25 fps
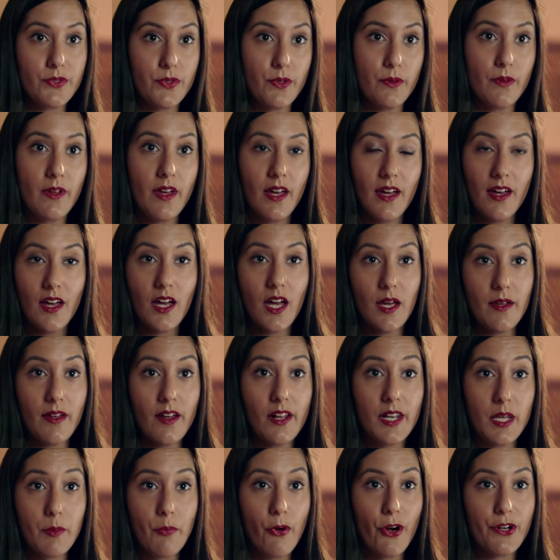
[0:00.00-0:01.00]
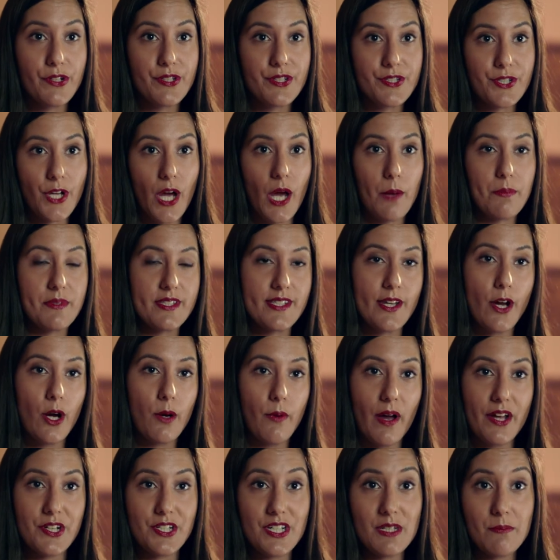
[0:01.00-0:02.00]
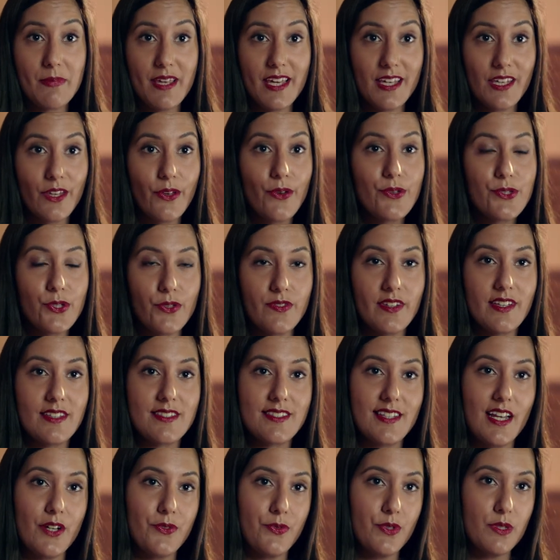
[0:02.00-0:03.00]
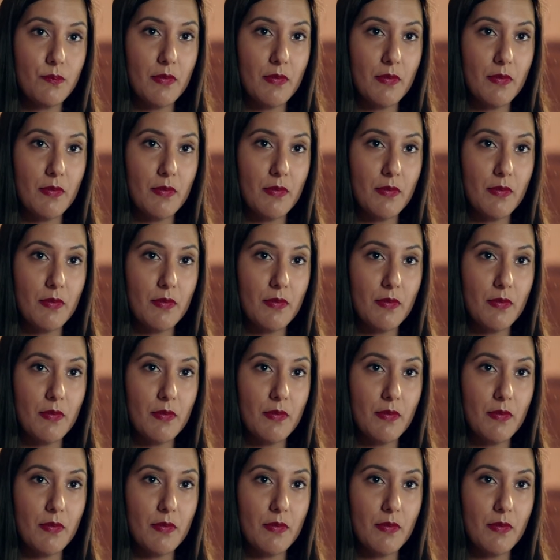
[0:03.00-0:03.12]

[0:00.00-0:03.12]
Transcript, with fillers: so early prototypes now are actually being used on the International